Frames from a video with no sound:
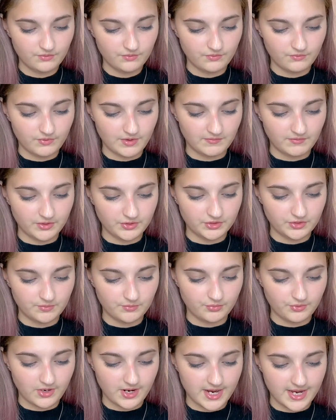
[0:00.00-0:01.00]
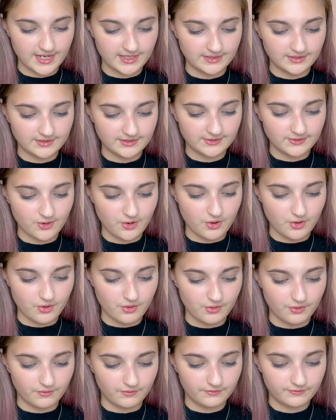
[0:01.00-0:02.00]
Revolution brands
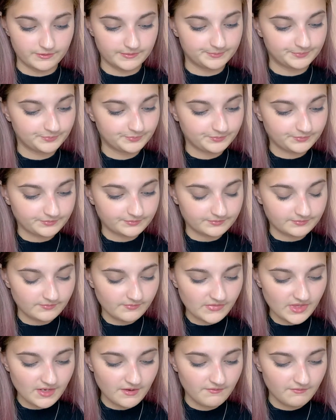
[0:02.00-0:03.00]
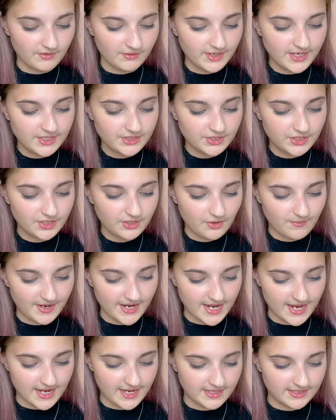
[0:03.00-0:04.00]
of foundation on my
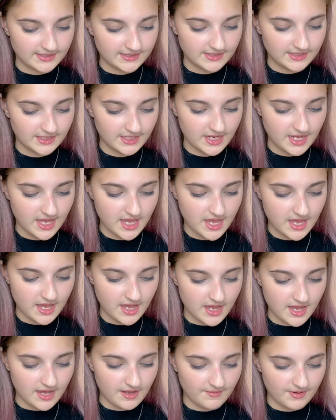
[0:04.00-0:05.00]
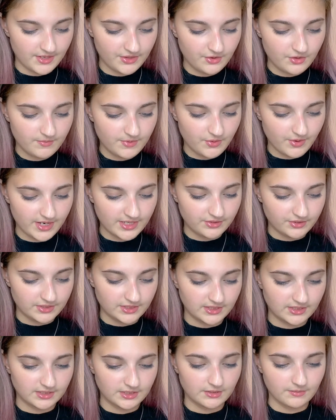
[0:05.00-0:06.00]
hand. I thought it'd be quite
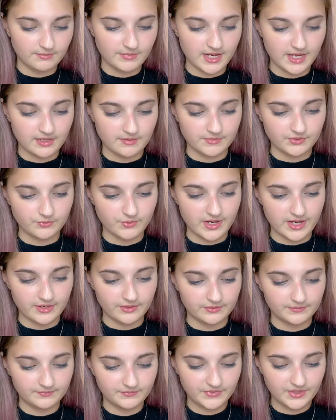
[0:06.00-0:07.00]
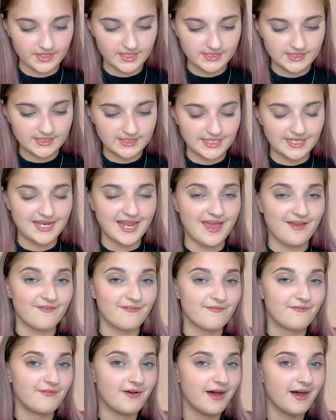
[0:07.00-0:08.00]
interesting to compare them as well. This is in
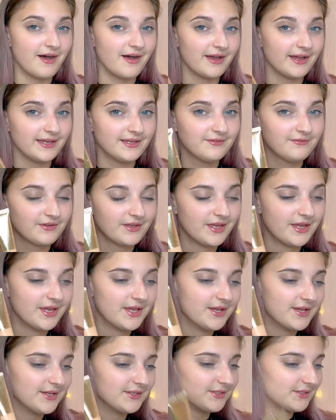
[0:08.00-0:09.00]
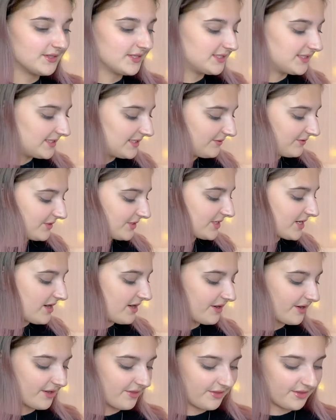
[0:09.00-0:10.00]
F5, so this is even
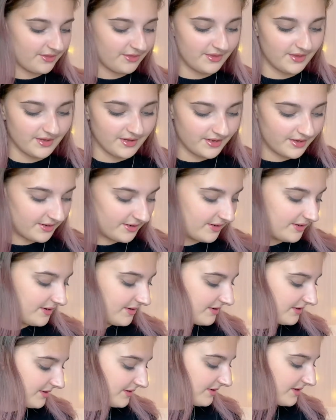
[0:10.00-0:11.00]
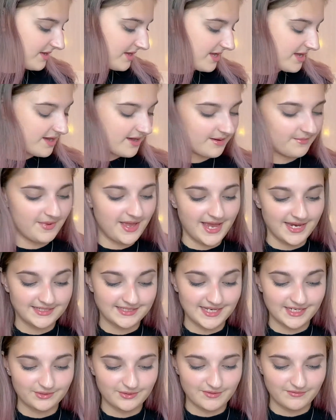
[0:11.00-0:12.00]
darker than the
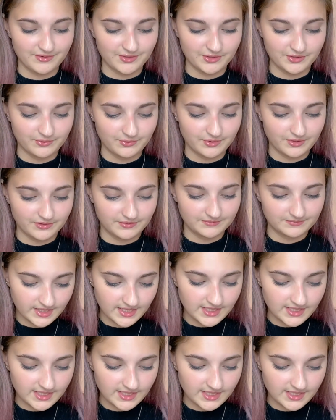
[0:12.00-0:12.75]
XX Revolution one.